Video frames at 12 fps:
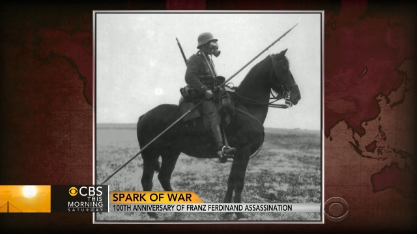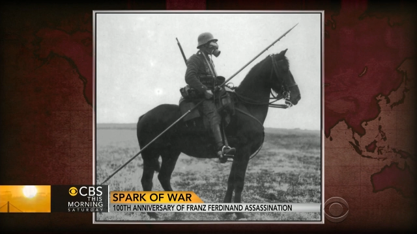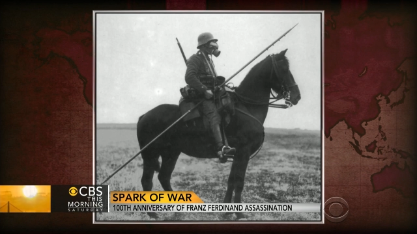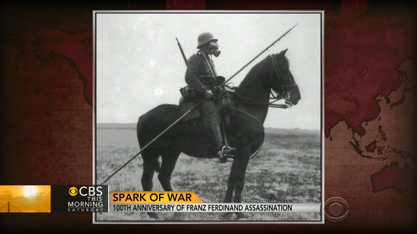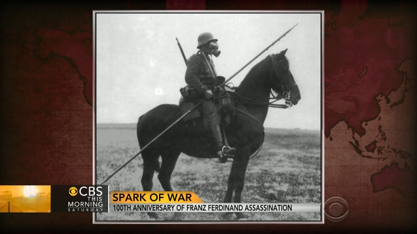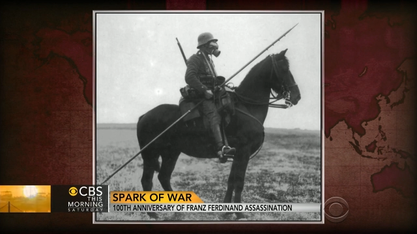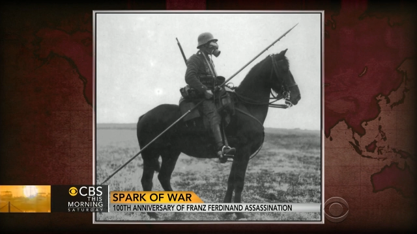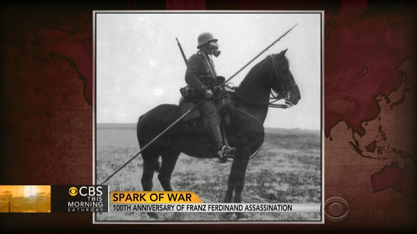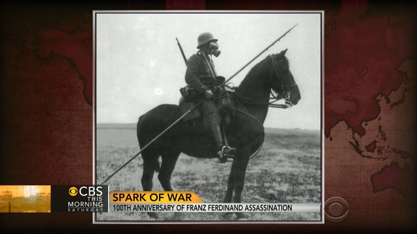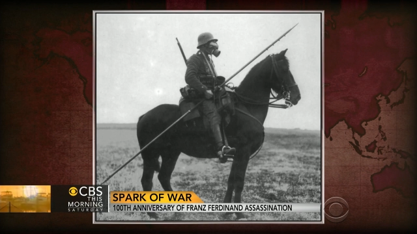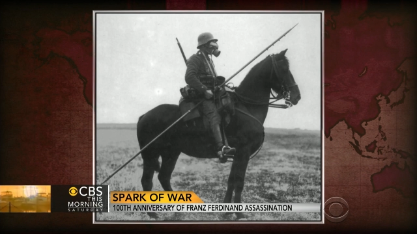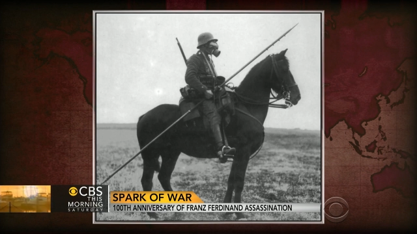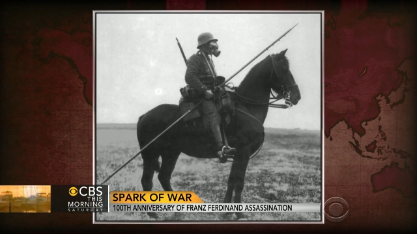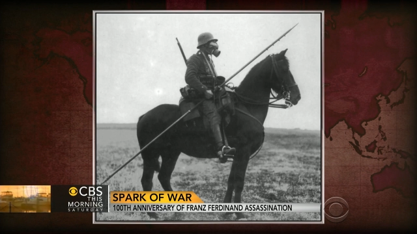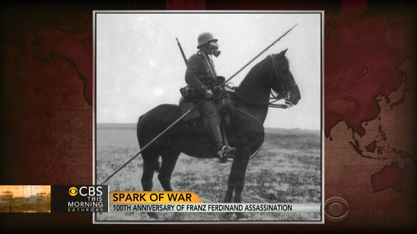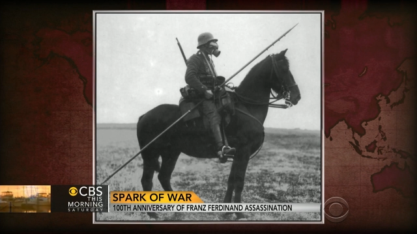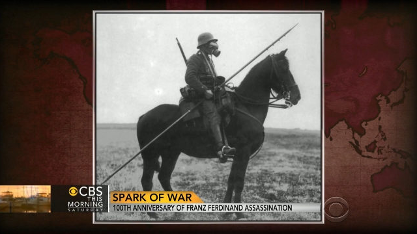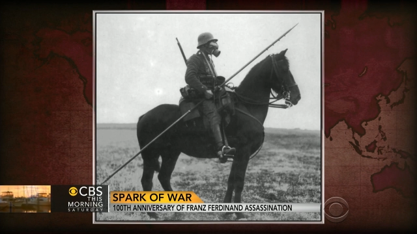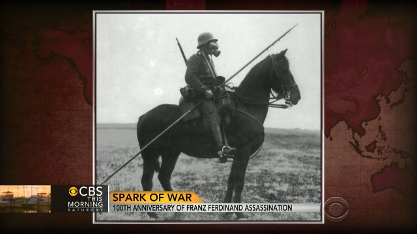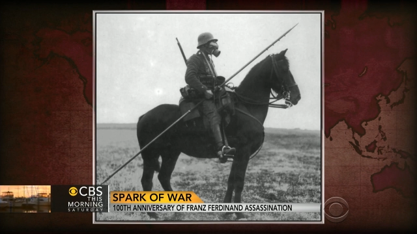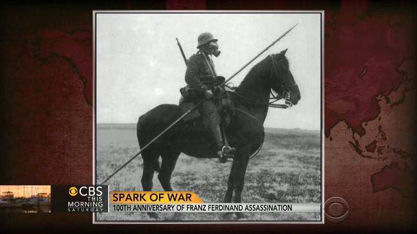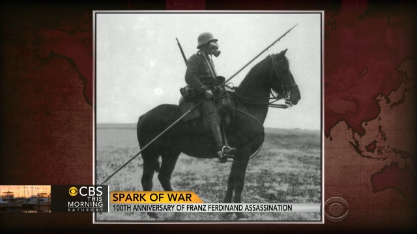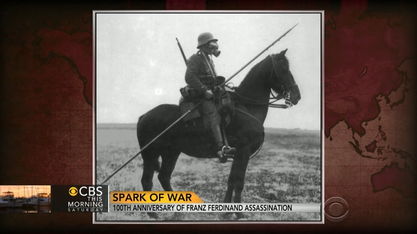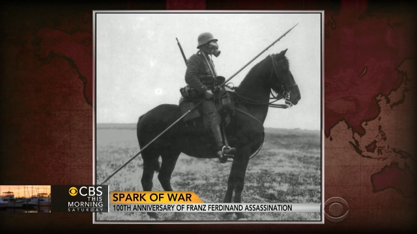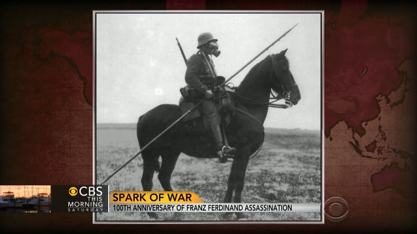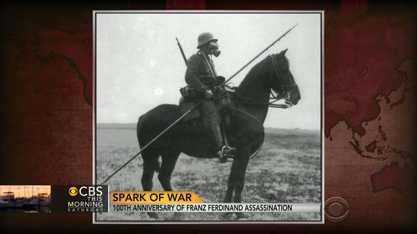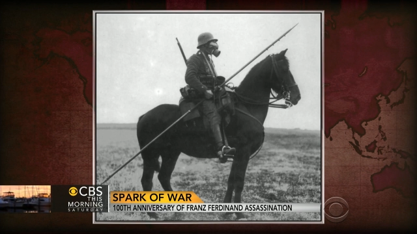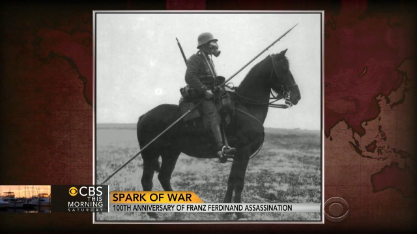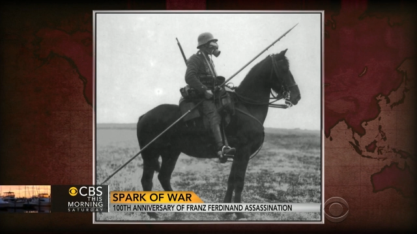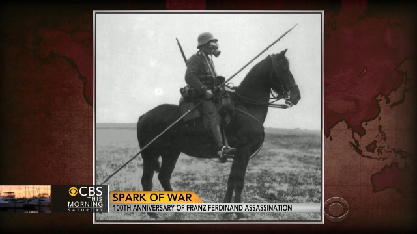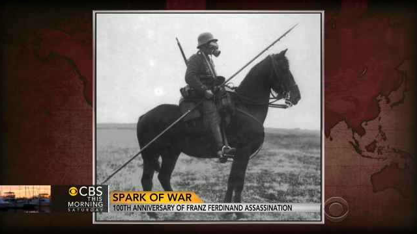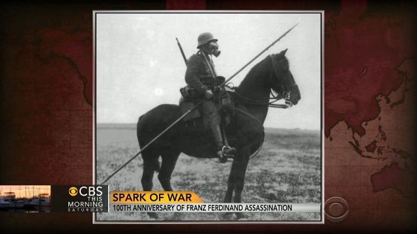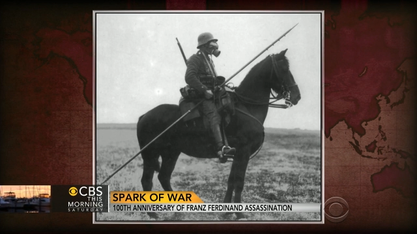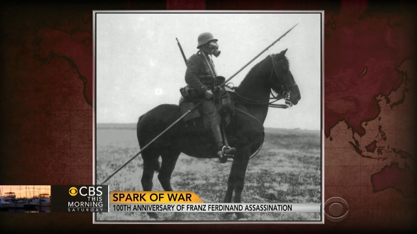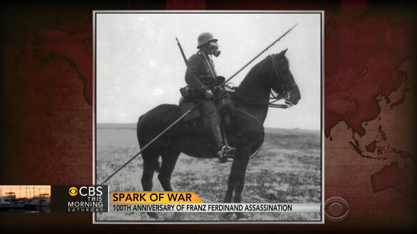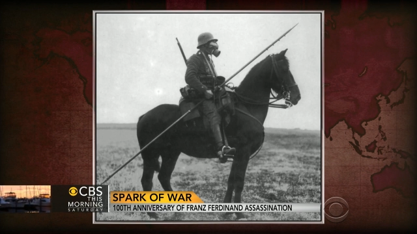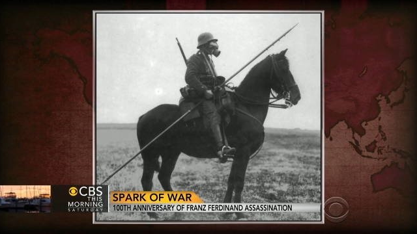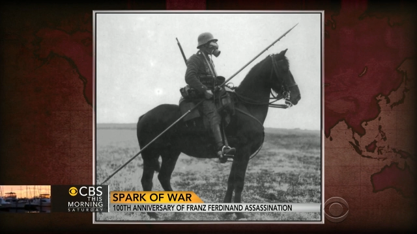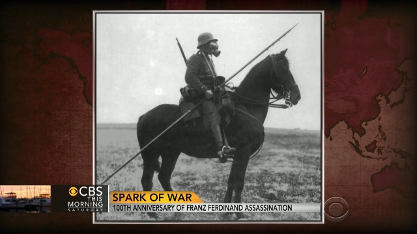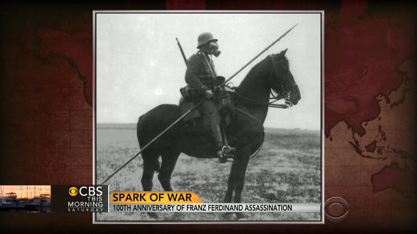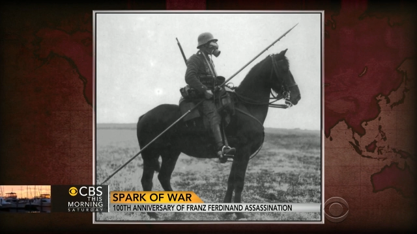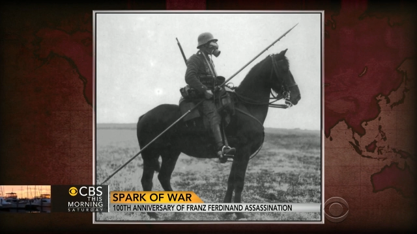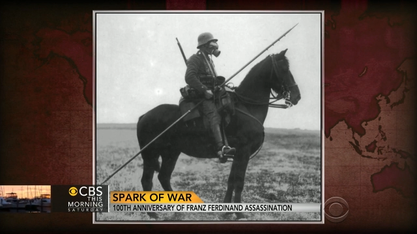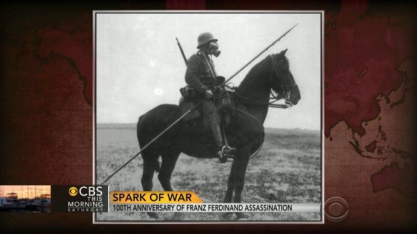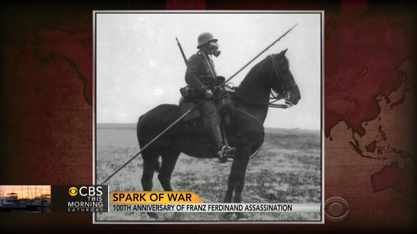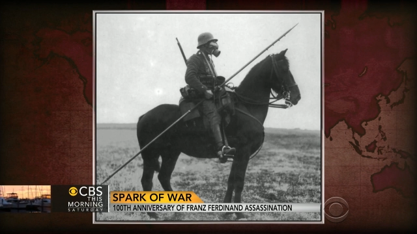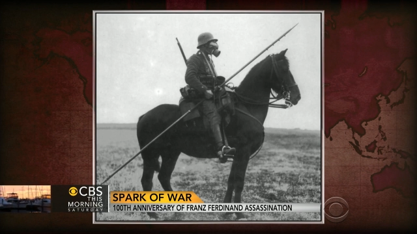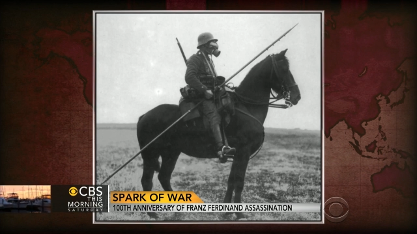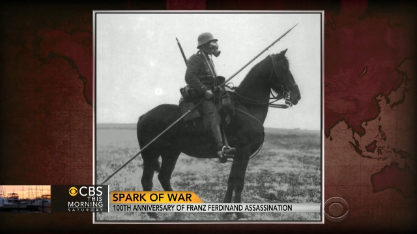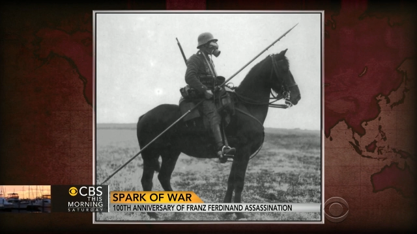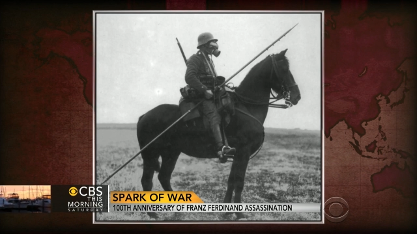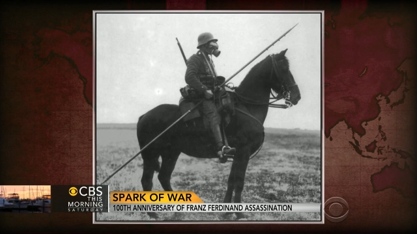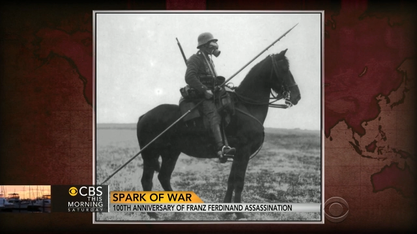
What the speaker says: Nobody's mouth can be seen.